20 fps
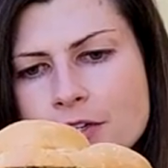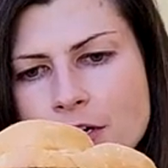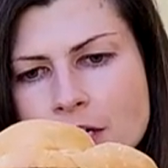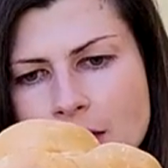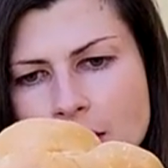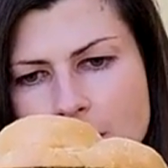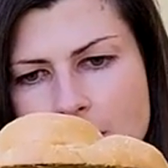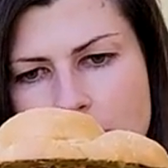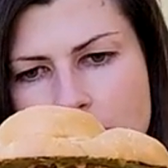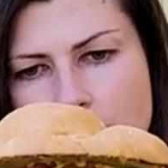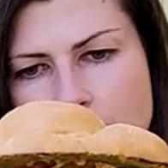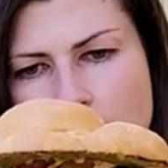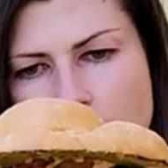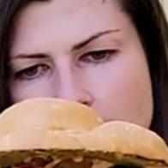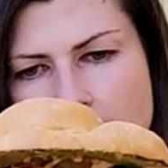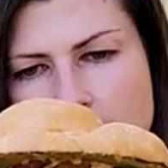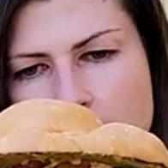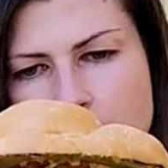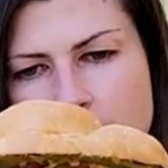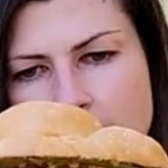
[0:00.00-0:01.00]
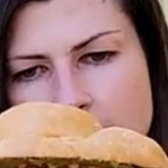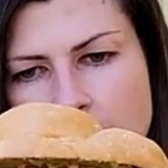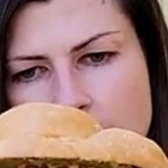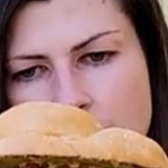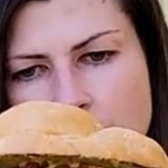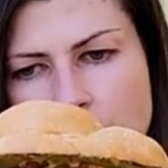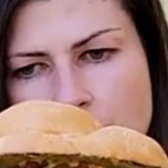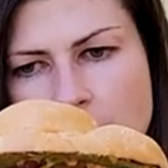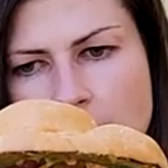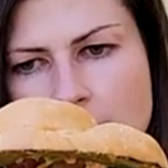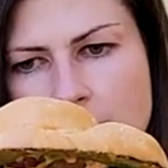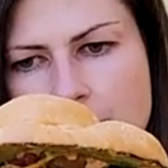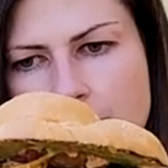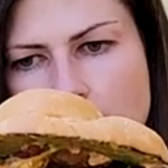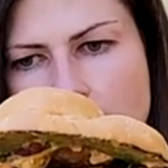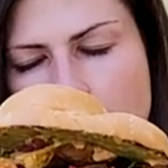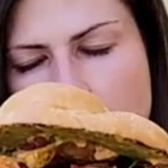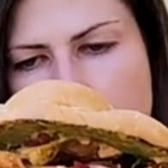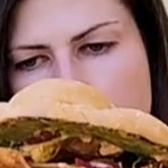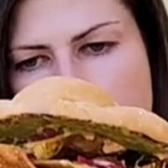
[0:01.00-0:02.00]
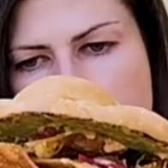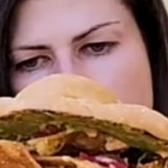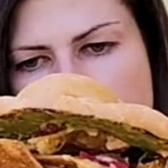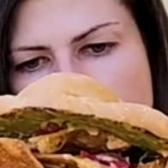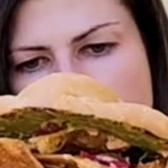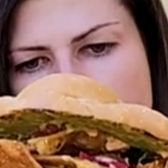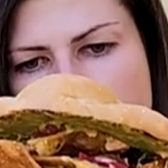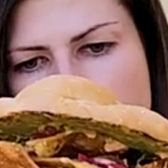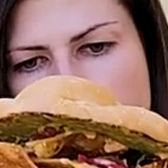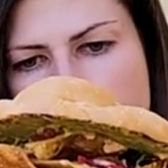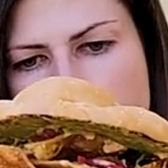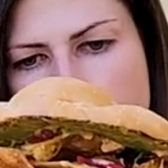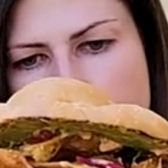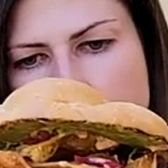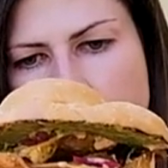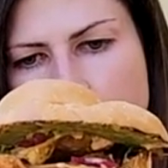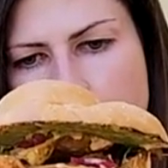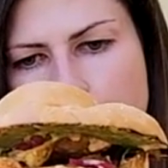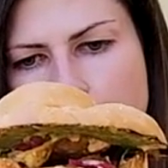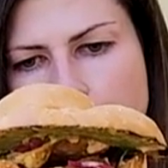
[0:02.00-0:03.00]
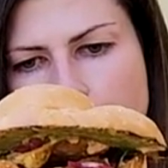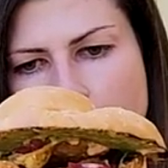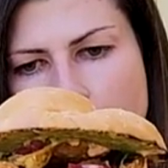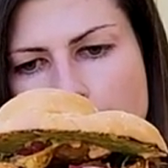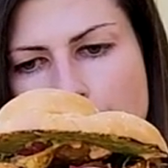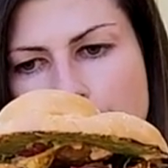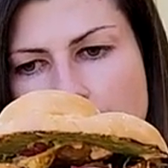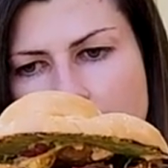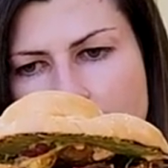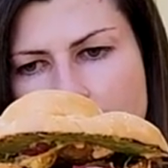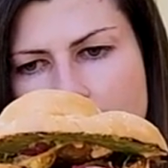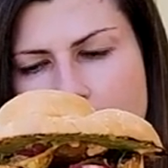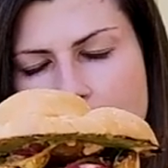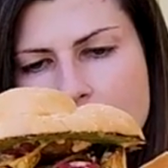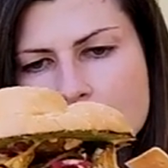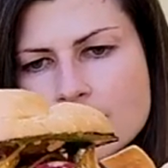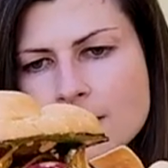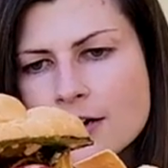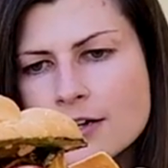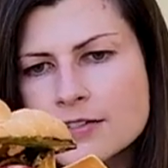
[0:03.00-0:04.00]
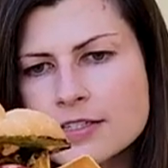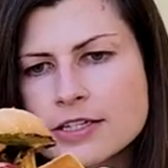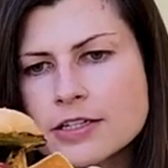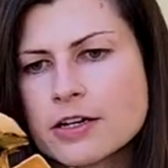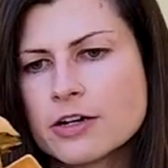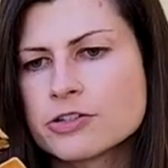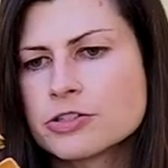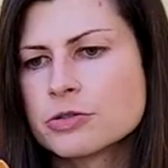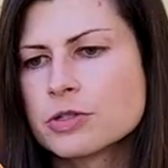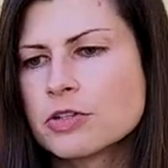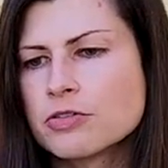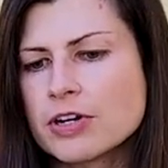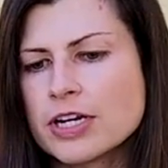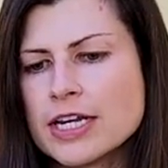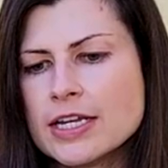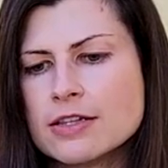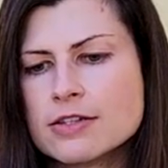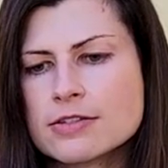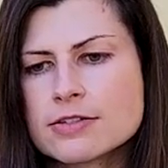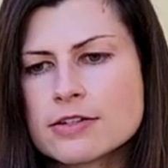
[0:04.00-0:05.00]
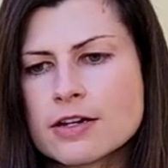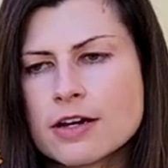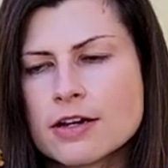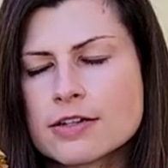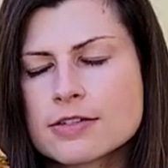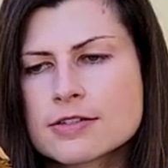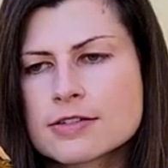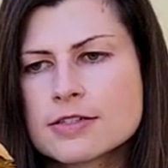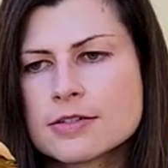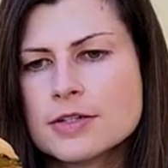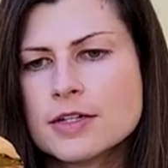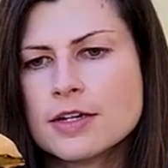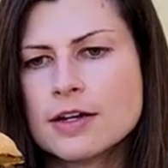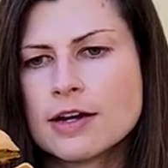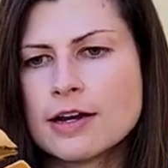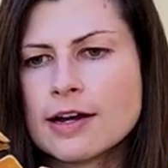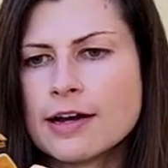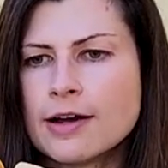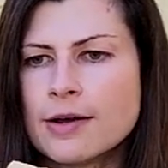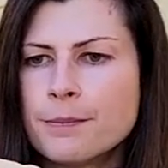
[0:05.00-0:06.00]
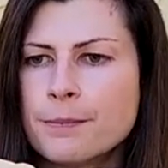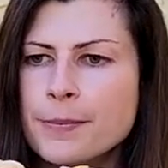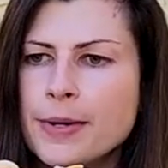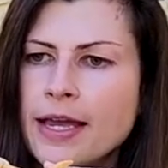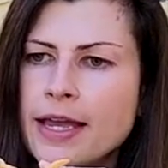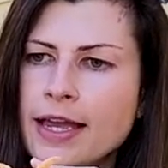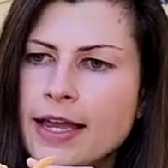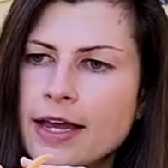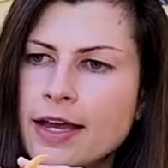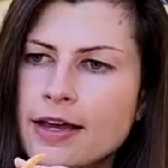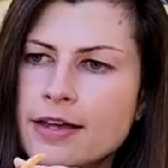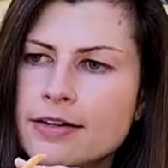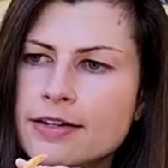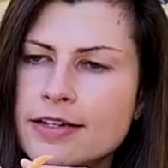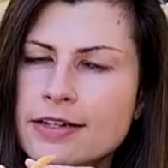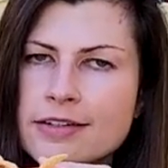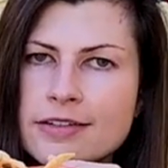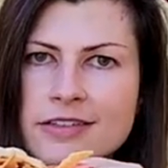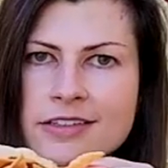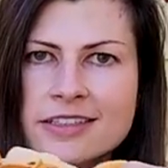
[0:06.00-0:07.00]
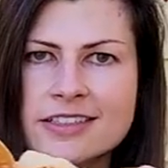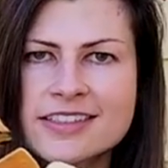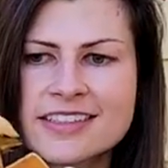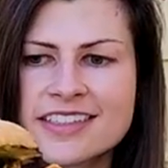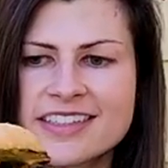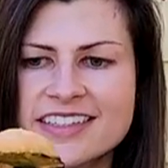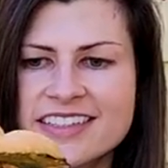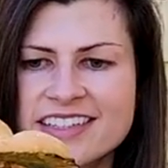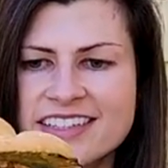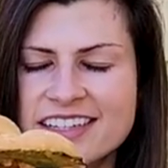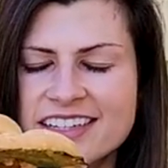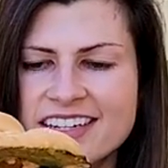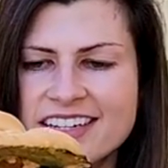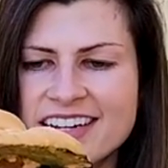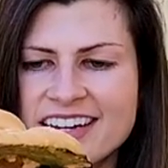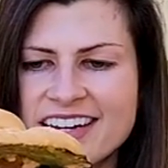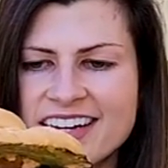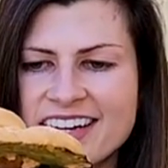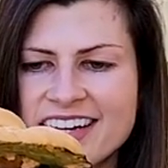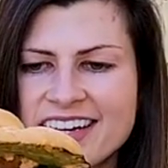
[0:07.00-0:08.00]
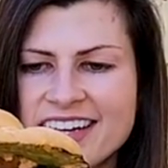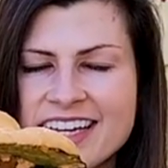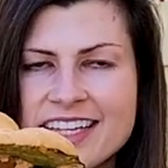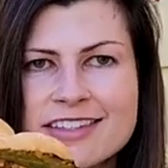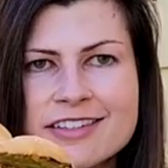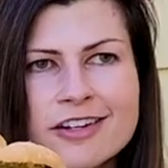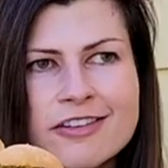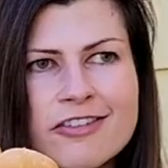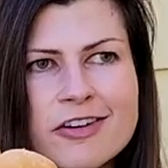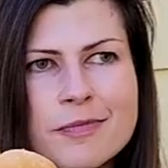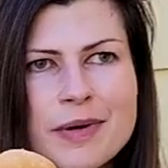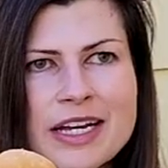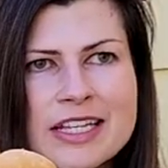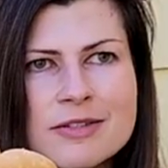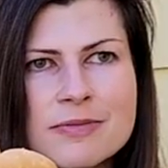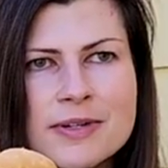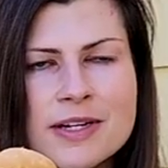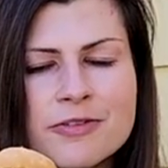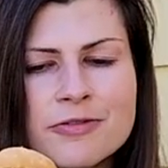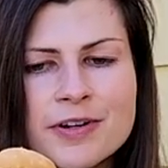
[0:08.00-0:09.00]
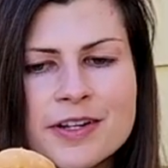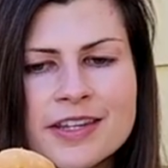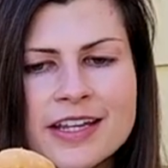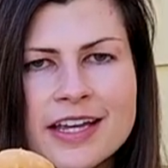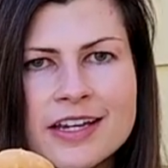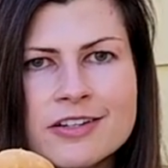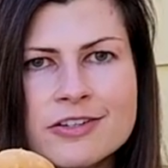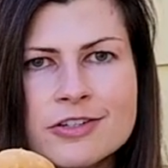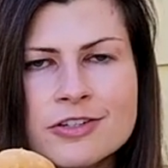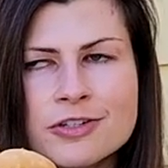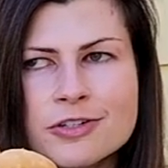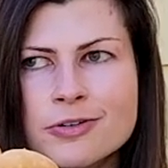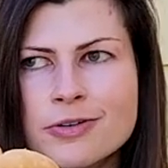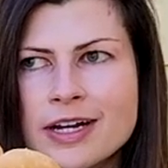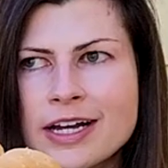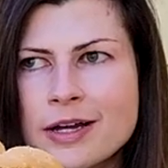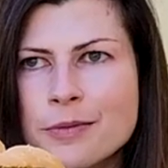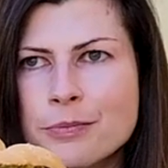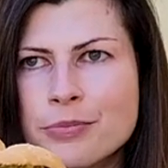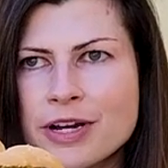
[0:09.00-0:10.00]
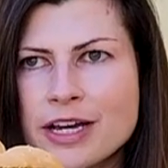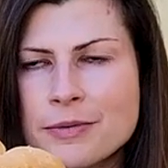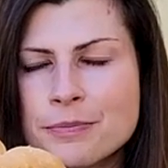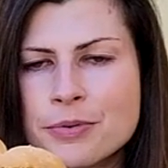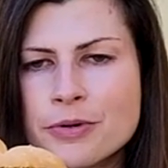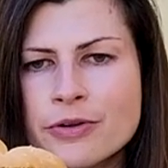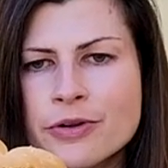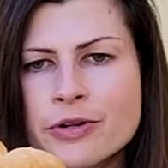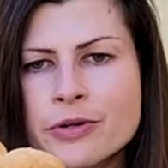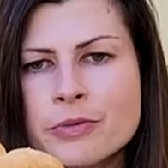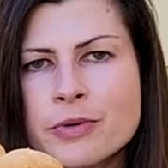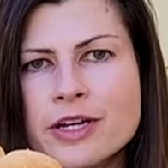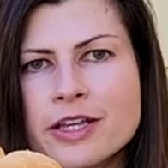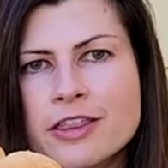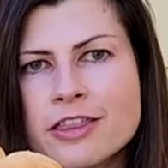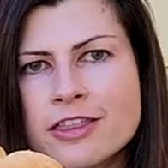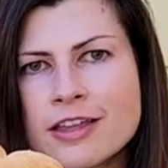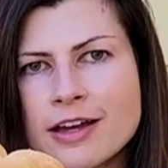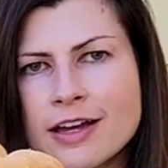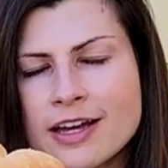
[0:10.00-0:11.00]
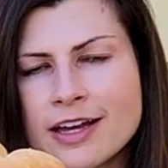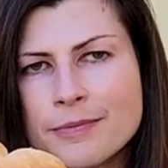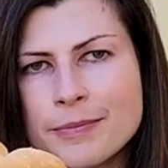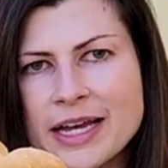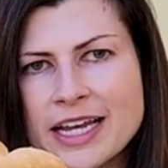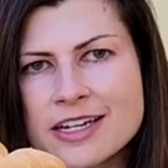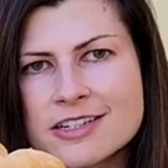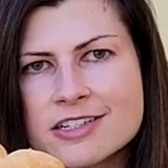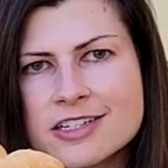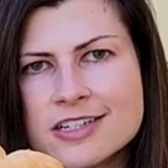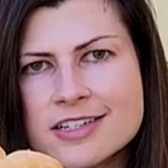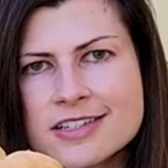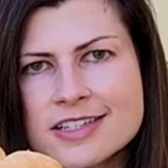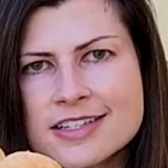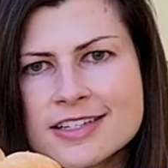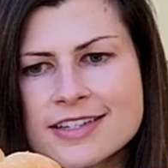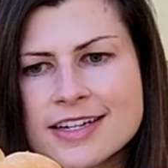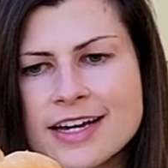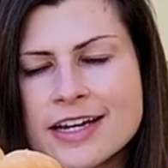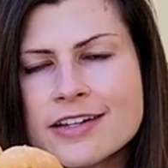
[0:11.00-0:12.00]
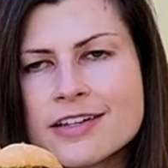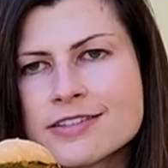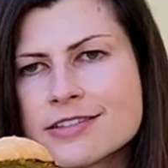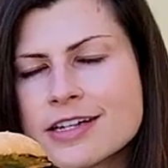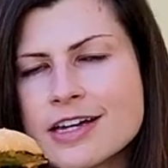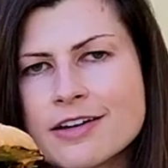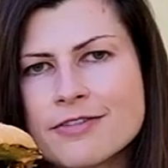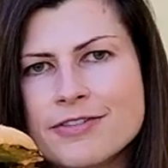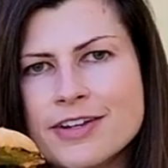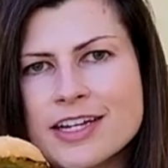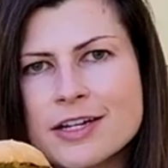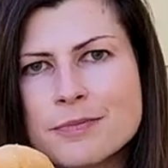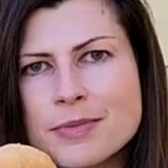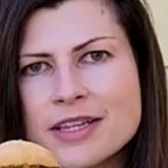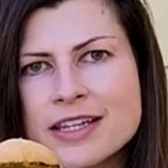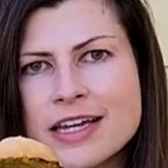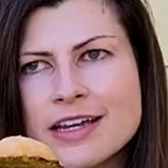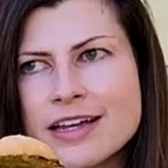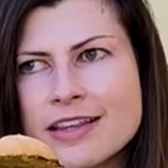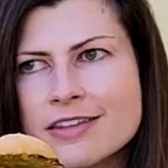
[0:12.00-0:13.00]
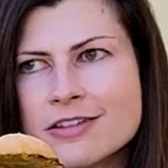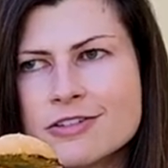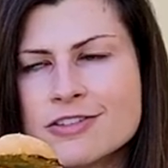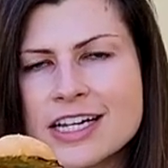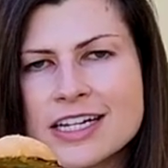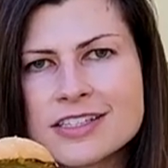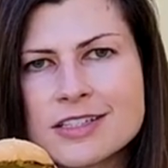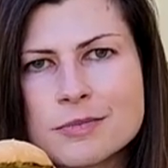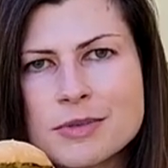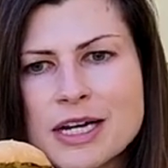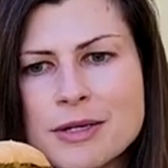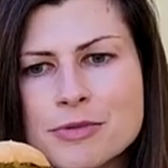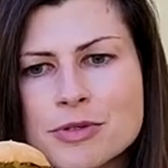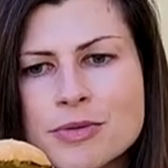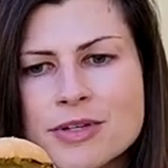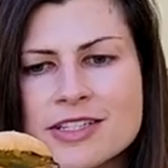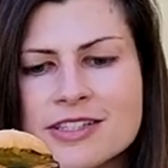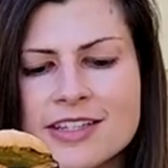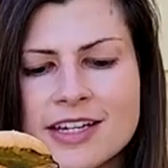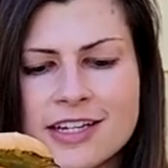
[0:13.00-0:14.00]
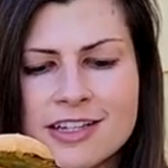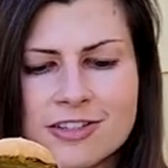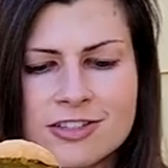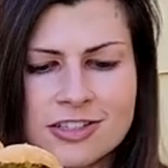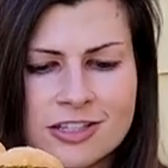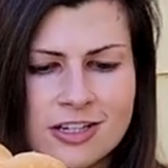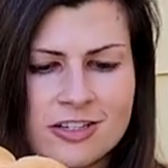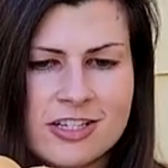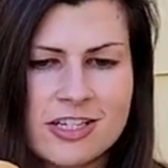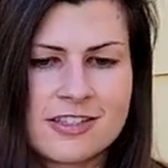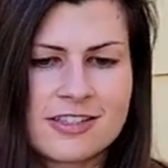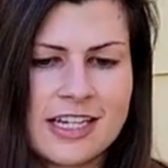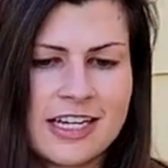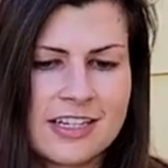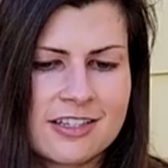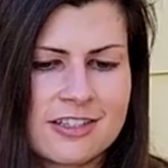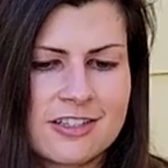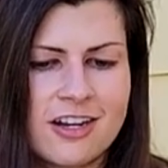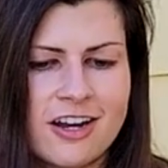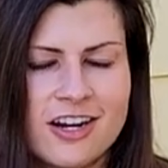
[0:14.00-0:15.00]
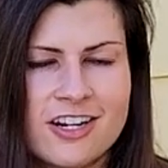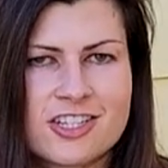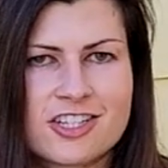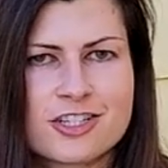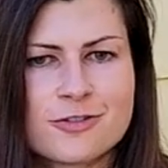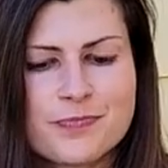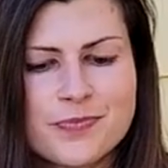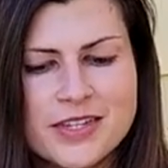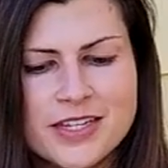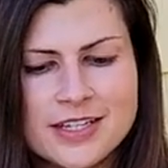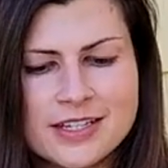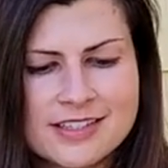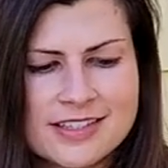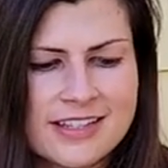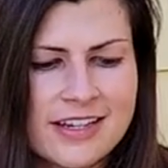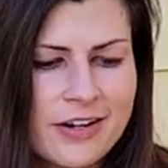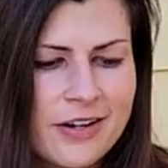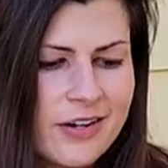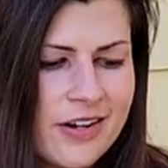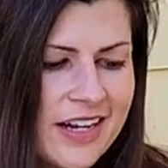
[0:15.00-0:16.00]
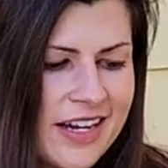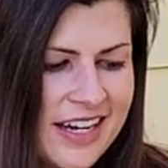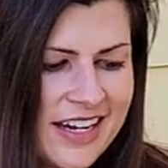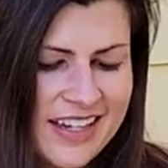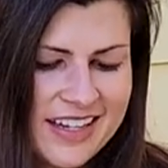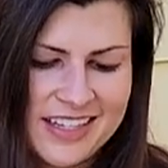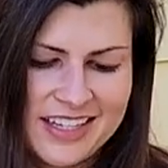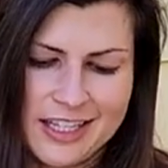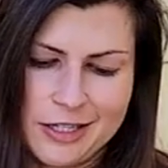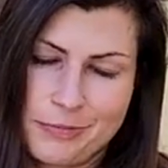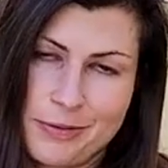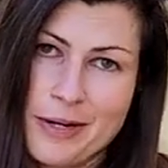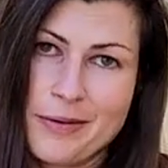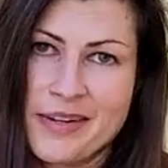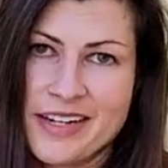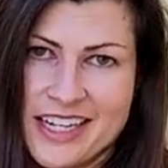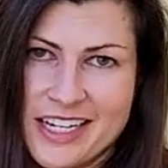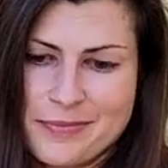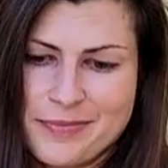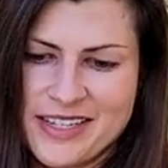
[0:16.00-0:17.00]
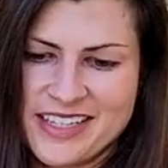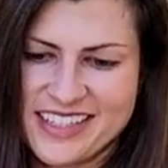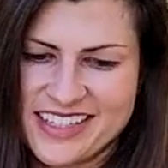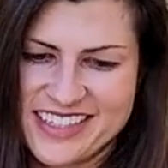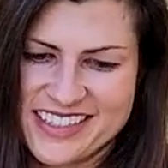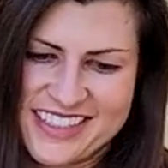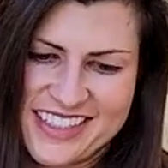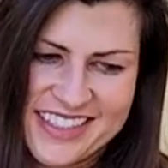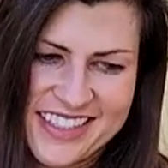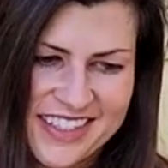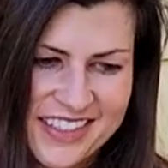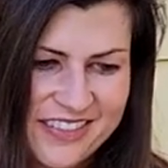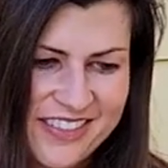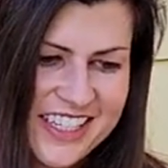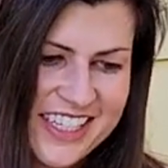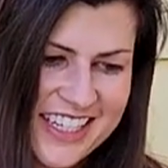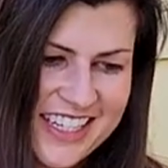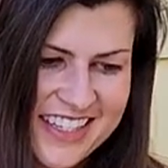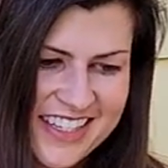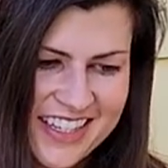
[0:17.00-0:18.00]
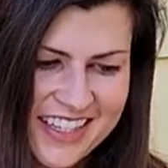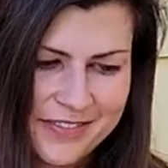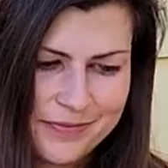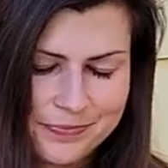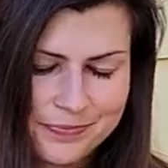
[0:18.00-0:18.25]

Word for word: Uh, so it looks like there's a green sauce. There's like a, a bean sauce and also green sauce. Um, and it looks good. Uh, it sort of reminds me of when they do a bread bowl with uh, mac and cheese inside. It's not vegan, but they do that sometimes where it's like a starch inside a starch. So uh, it's probably going to be delicious. We shall see.